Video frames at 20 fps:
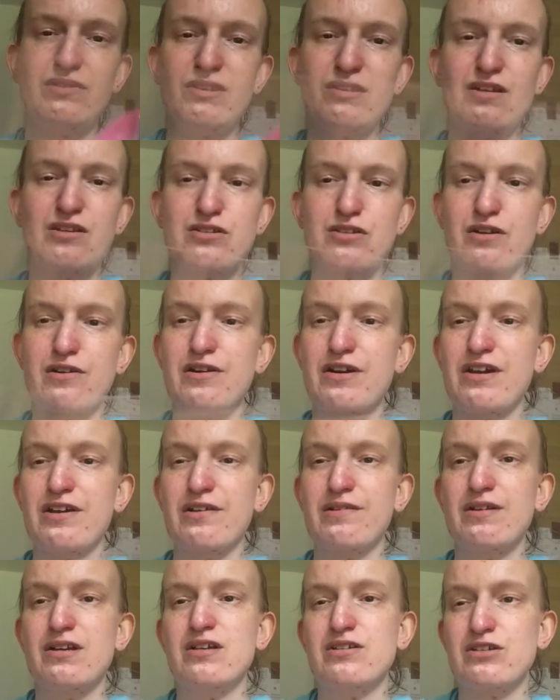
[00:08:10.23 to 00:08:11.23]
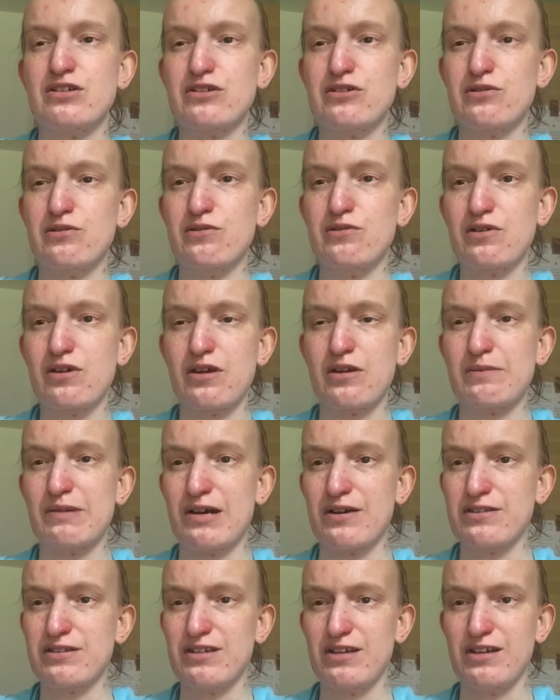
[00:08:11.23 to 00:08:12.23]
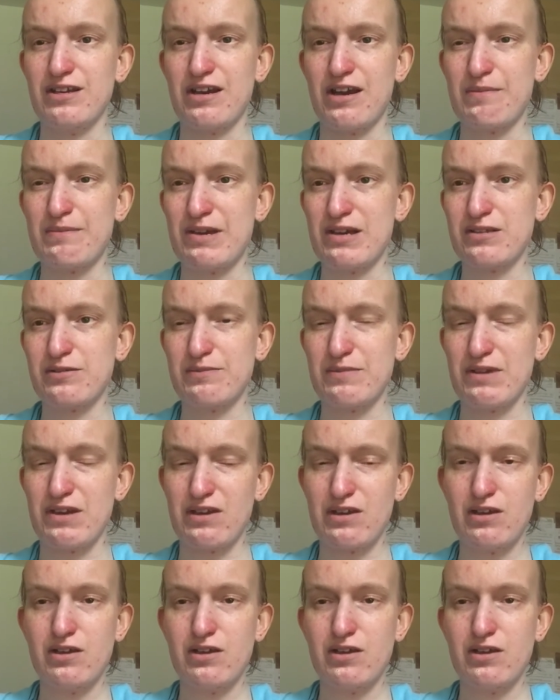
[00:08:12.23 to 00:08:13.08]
Sorry, just talking about it now makes me...